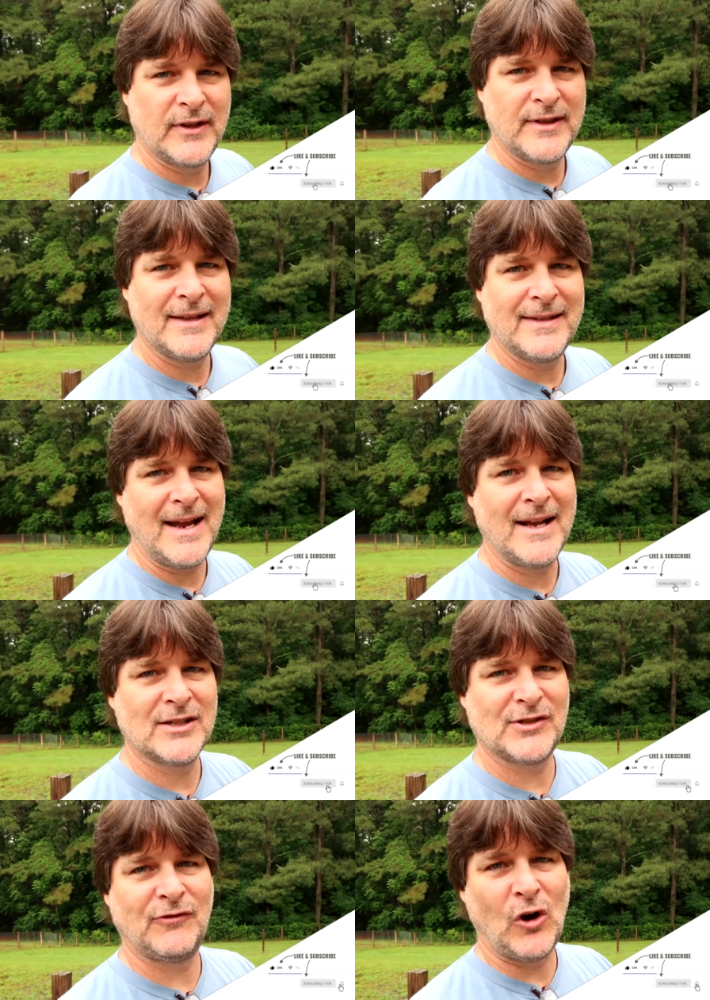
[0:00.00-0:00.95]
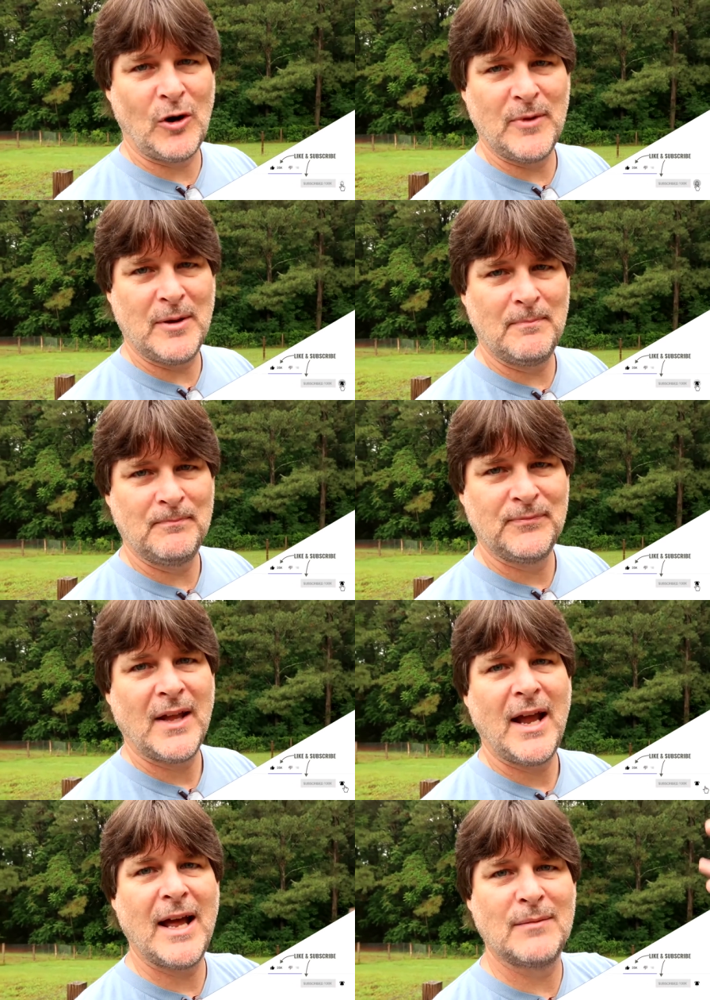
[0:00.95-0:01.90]
like that. The ants farm them
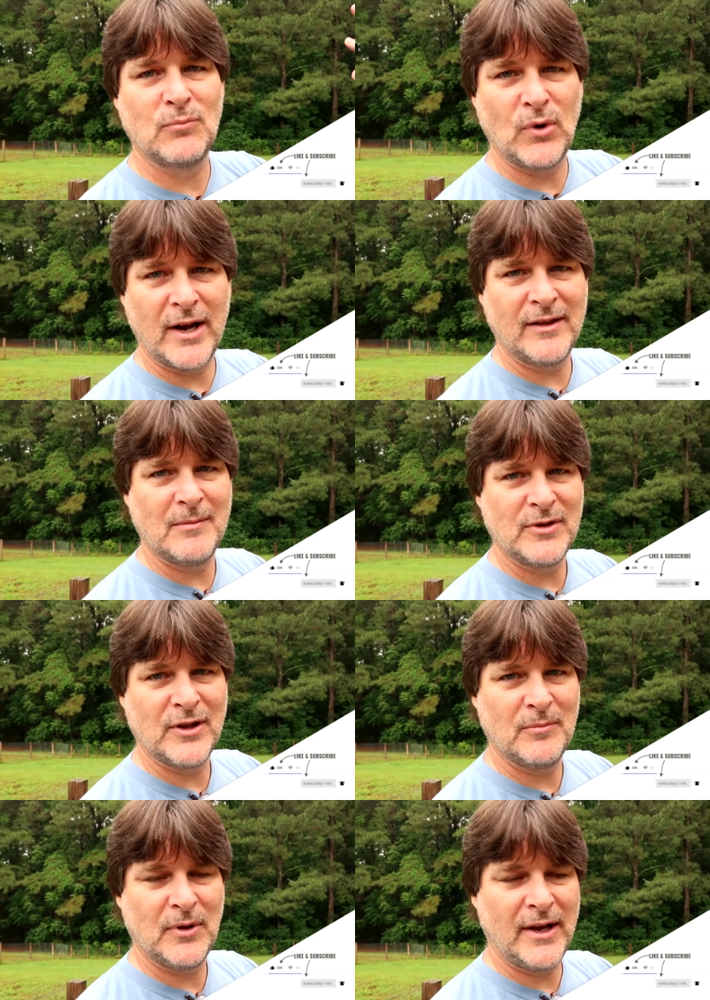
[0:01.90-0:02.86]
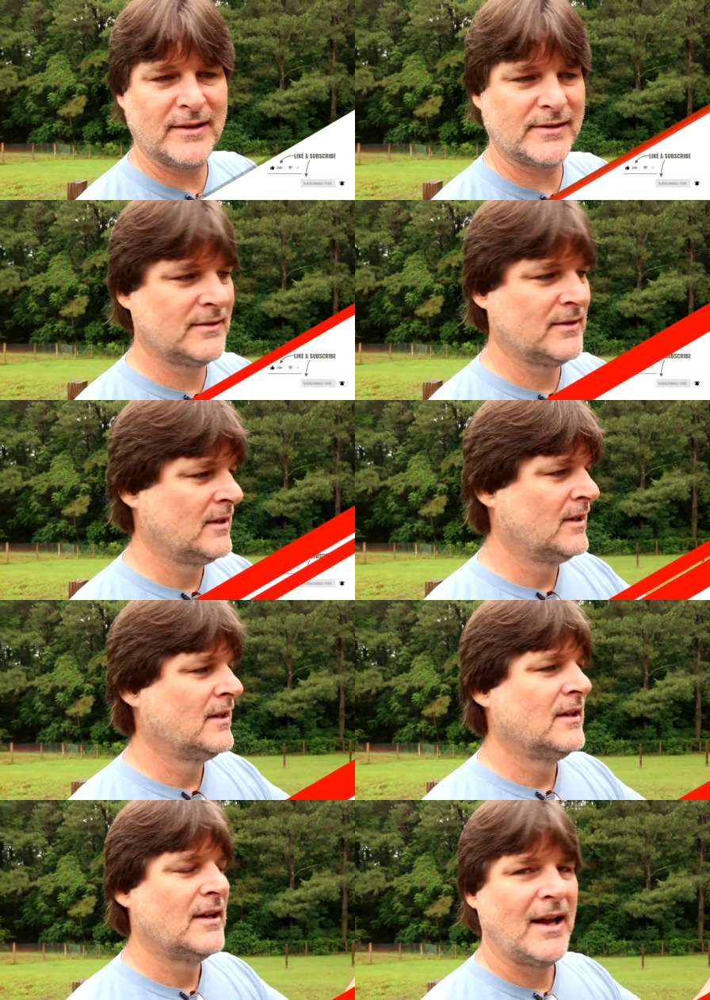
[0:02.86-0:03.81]
and bring them to the plants.
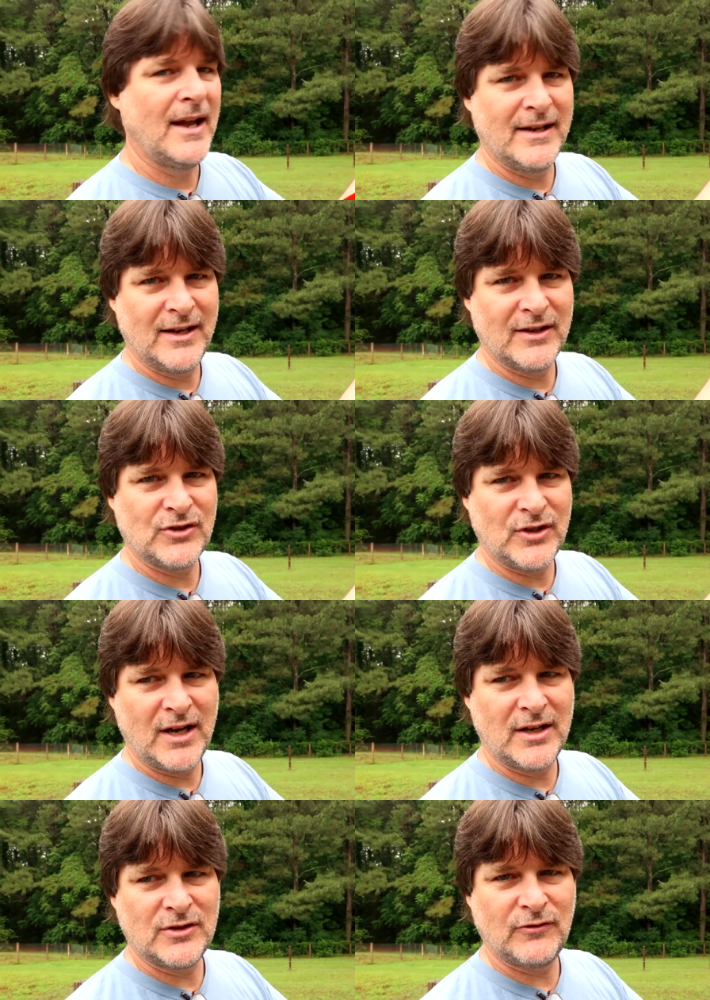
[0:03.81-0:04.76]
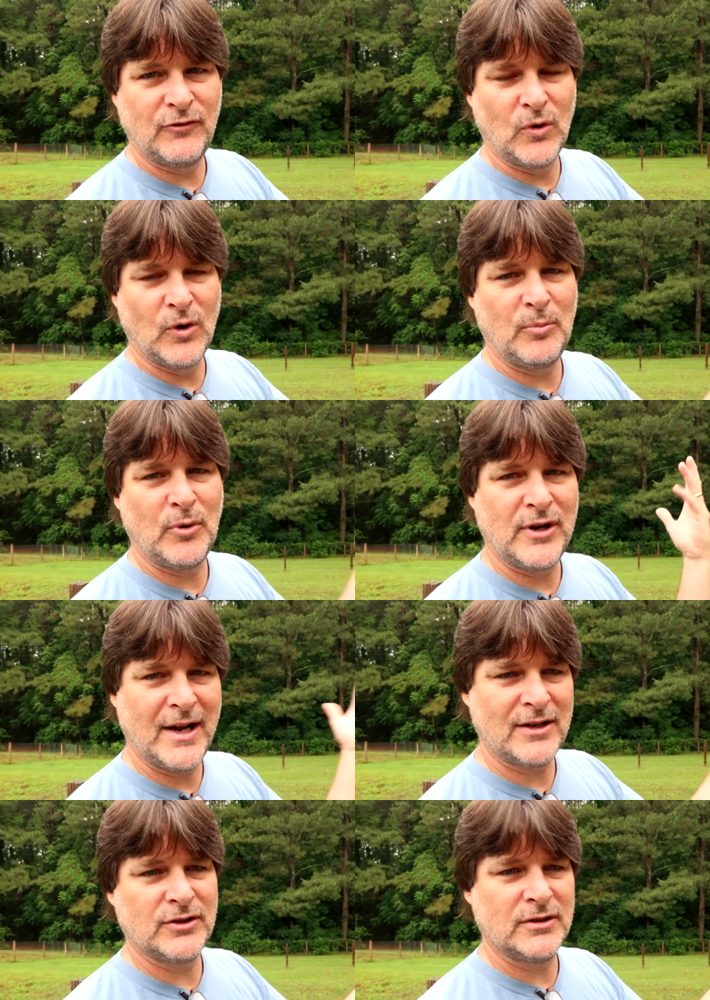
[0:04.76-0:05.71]
And in exchange for
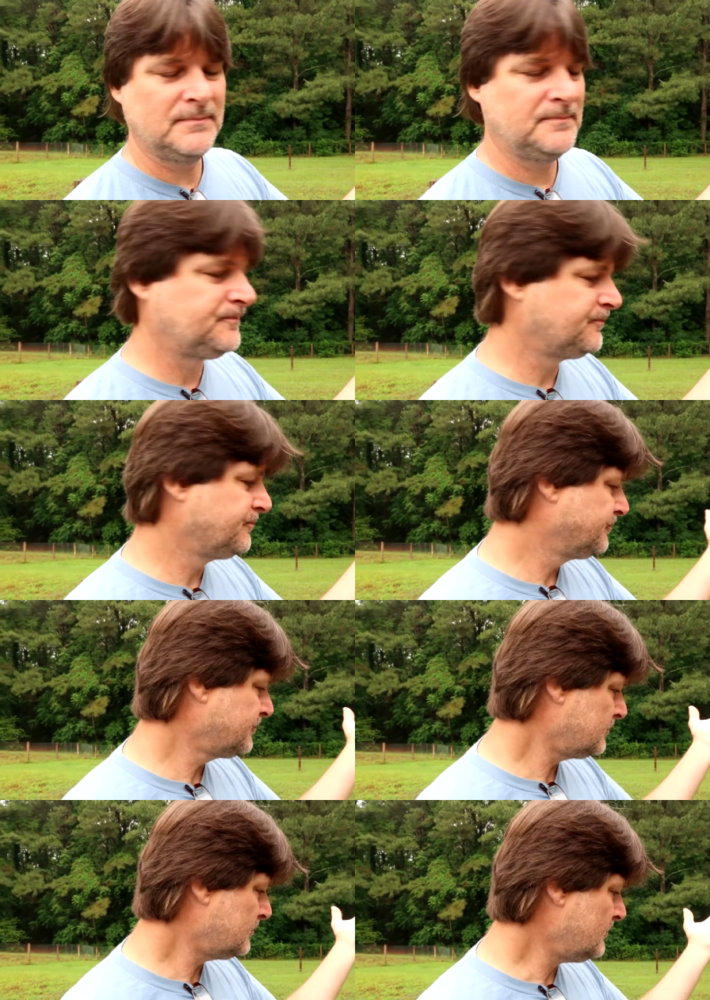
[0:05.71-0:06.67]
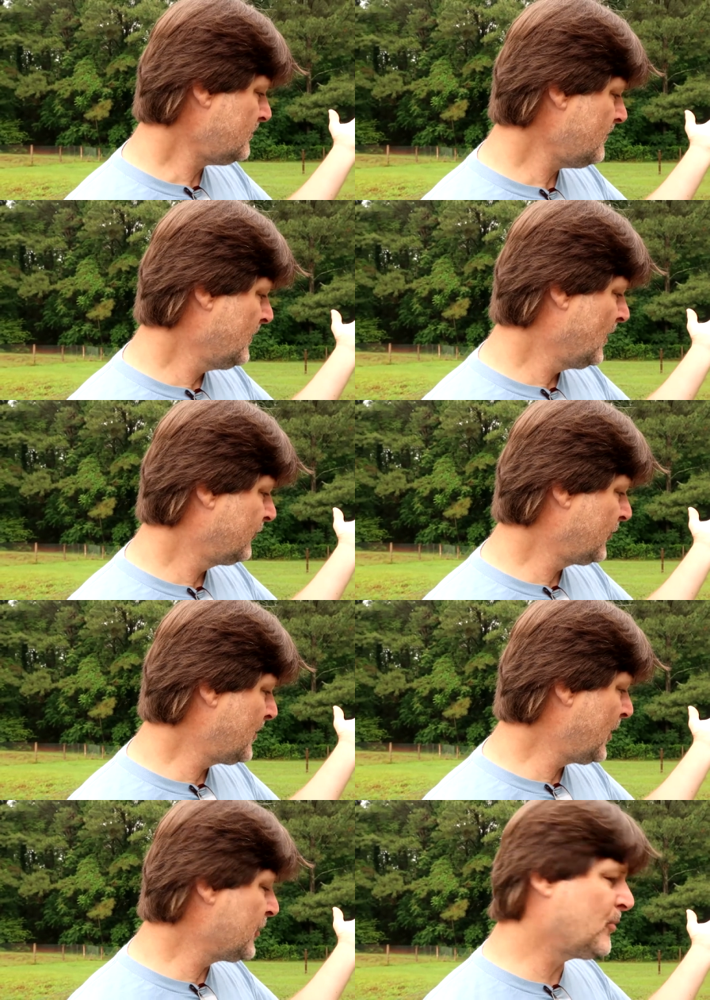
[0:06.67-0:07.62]
protection
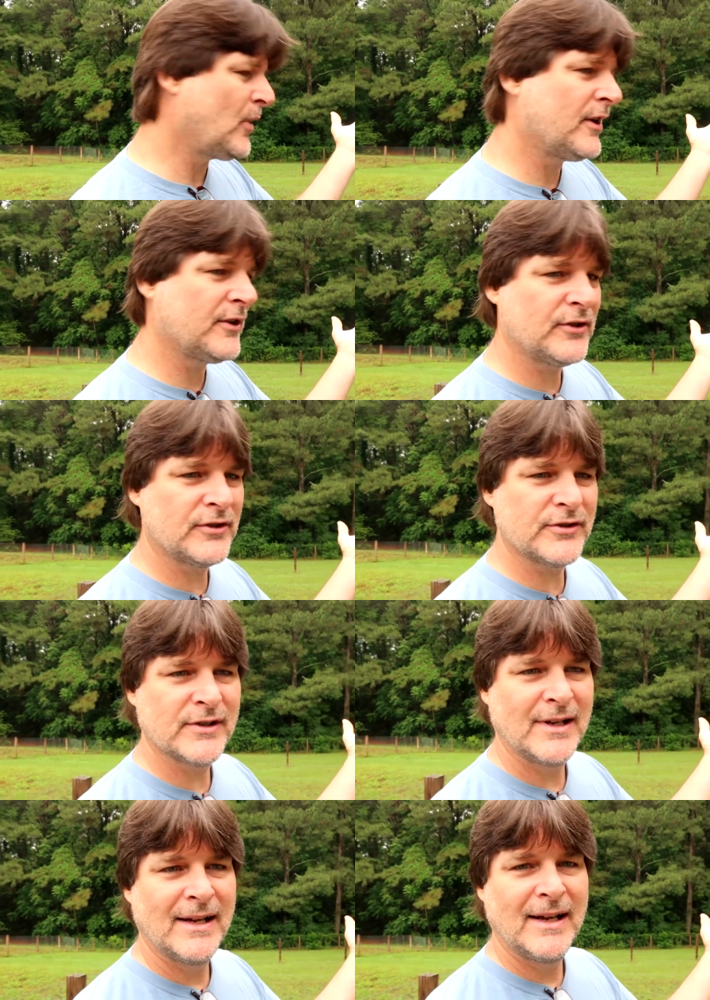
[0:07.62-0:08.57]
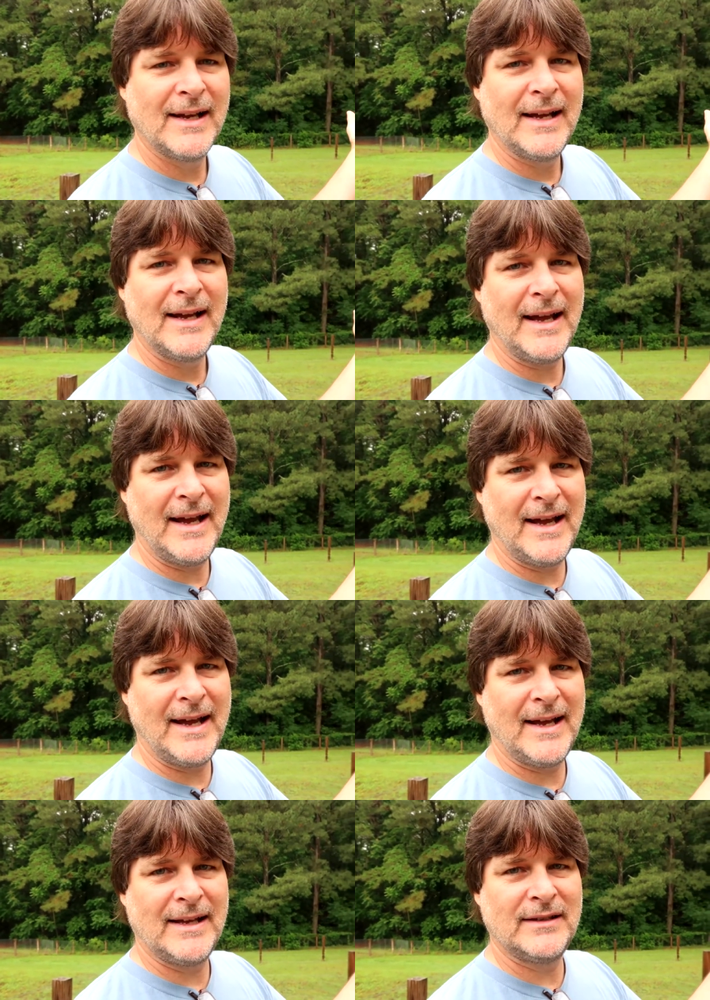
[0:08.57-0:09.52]
from other predators
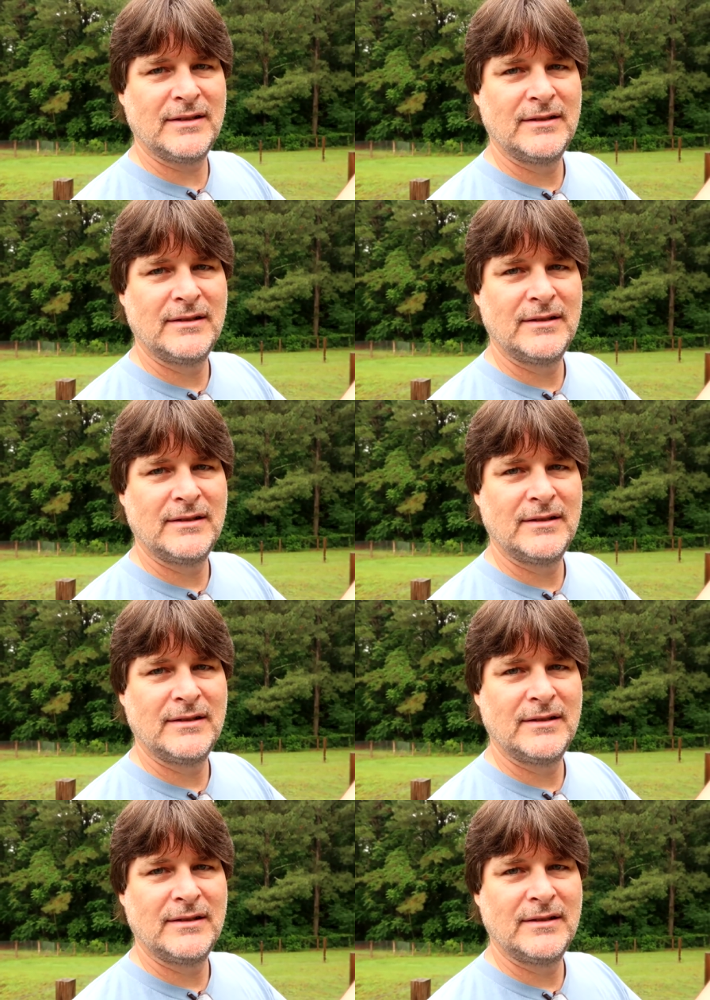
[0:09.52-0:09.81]
and